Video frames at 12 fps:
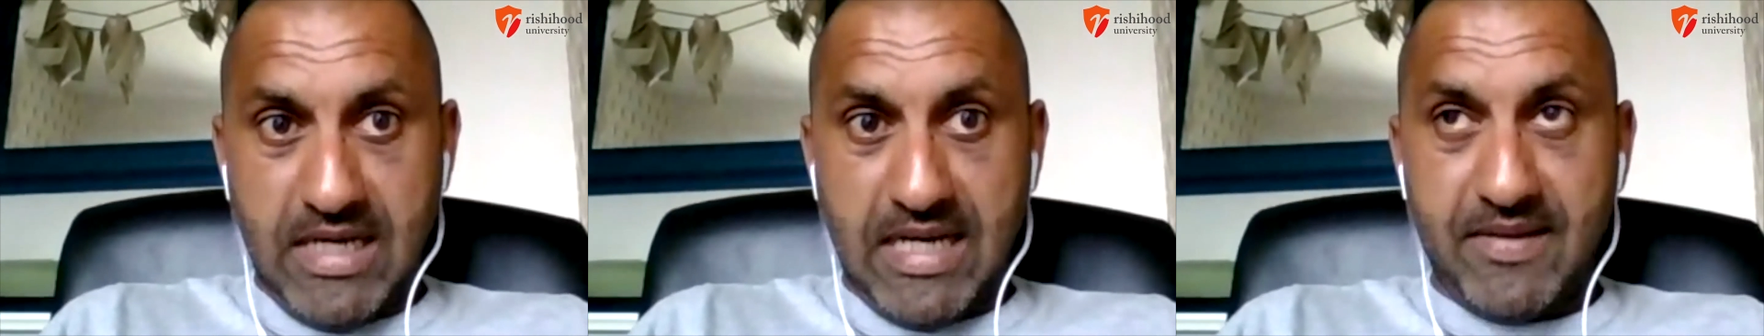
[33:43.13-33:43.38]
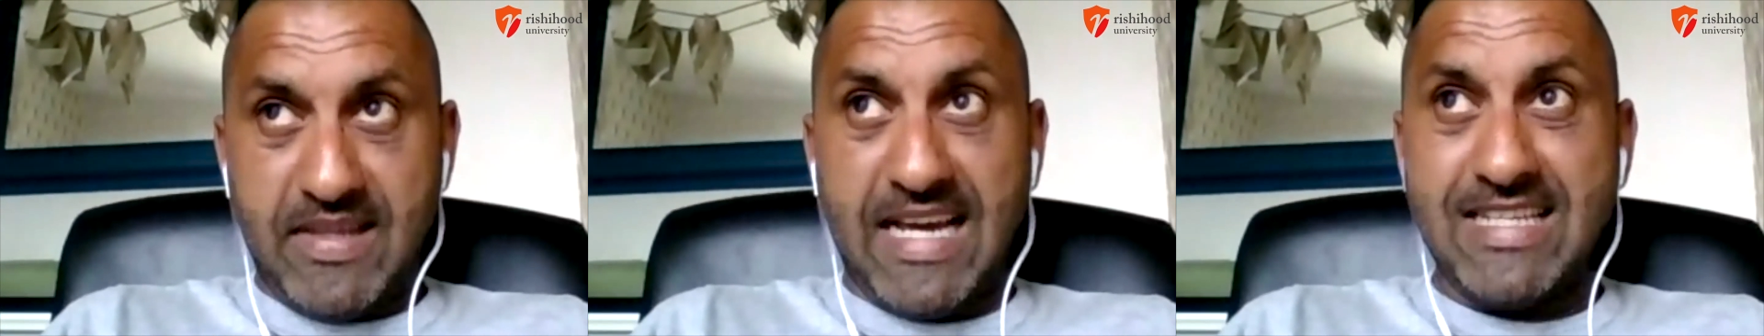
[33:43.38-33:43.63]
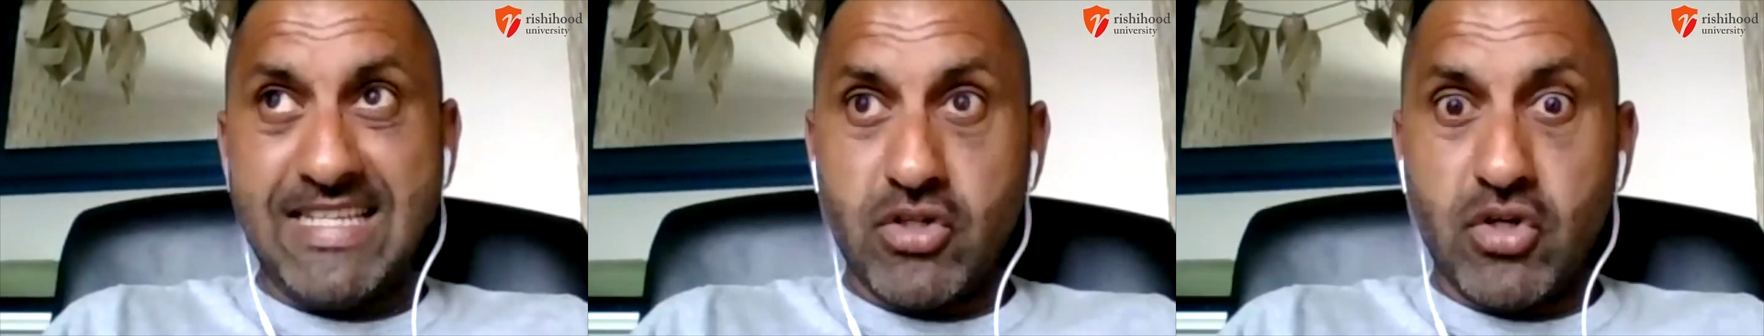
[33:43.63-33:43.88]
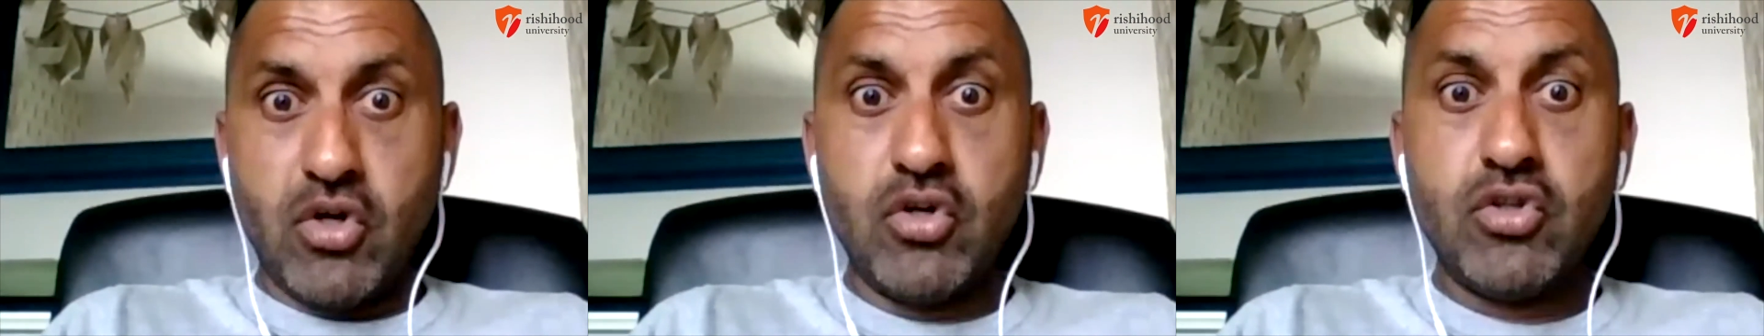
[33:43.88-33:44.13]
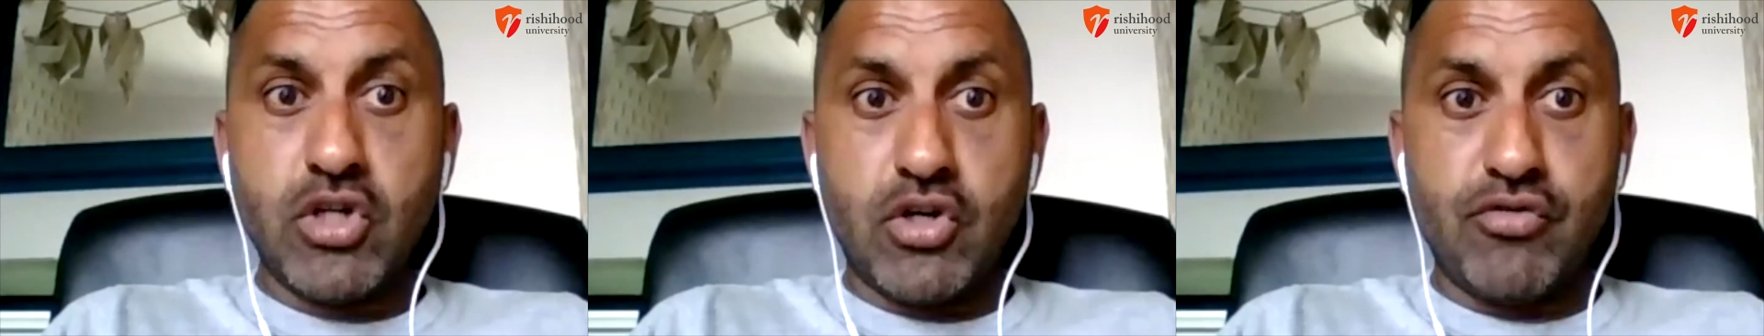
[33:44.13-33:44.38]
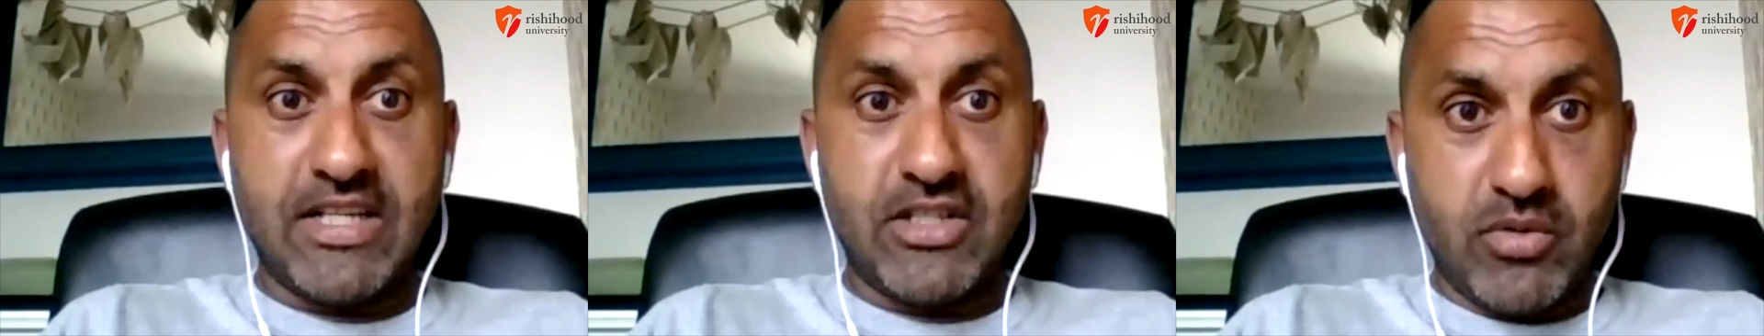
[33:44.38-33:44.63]
That is
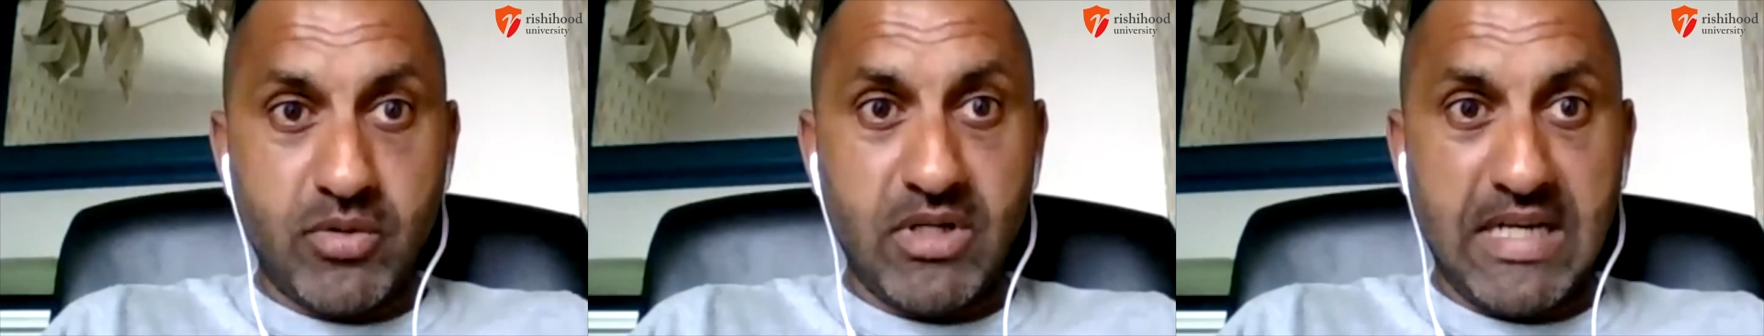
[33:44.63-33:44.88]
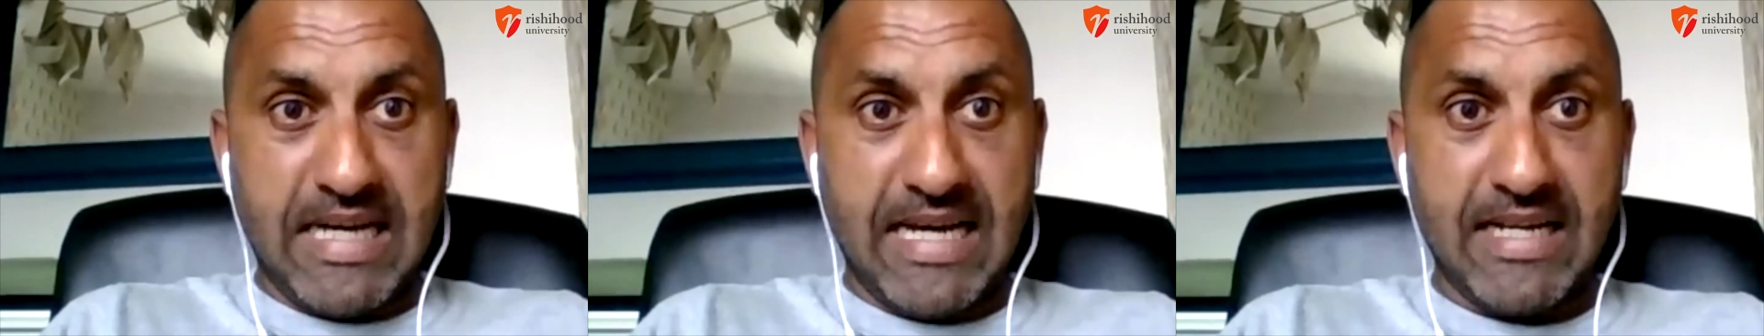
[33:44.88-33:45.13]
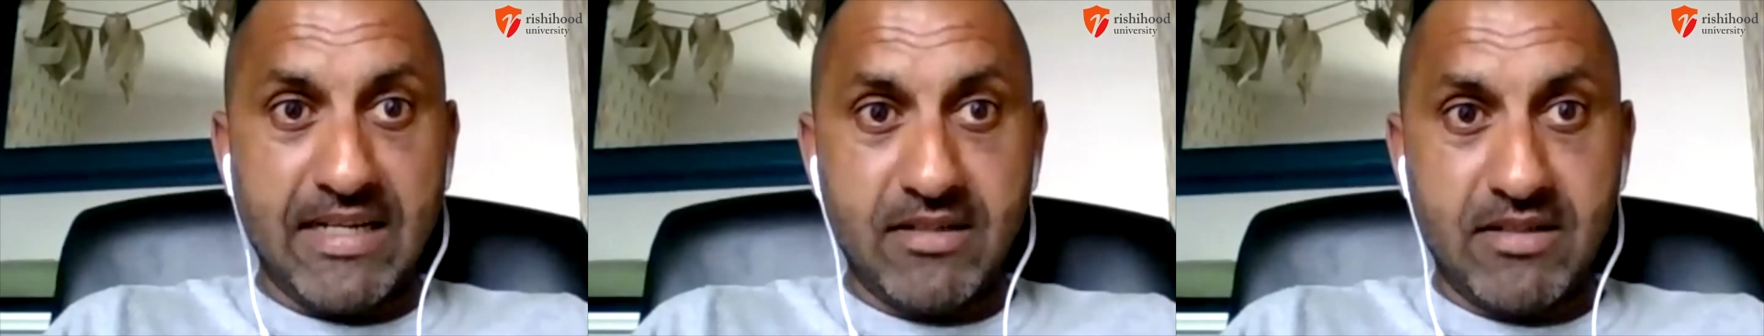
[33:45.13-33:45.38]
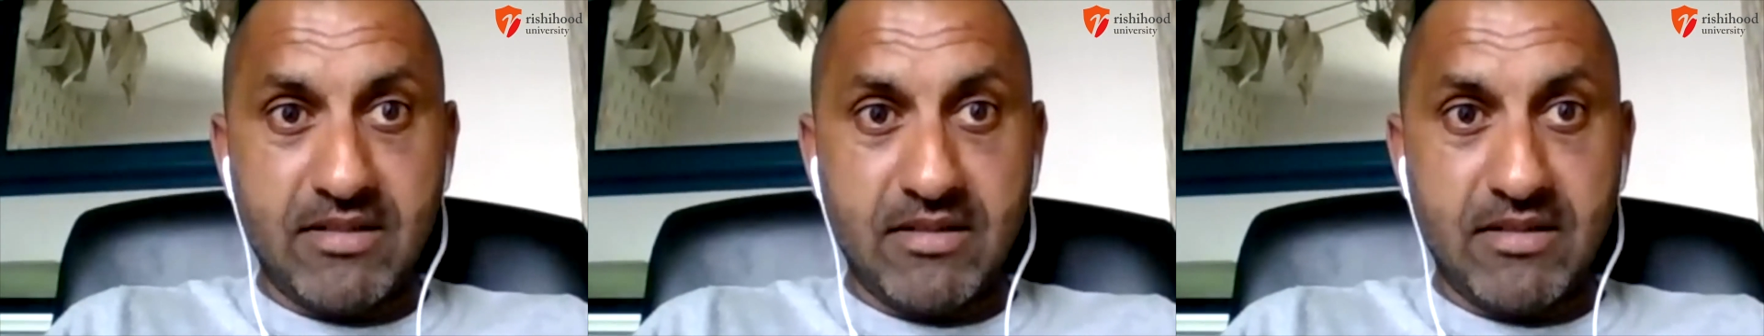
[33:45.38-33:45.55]
undergraduate and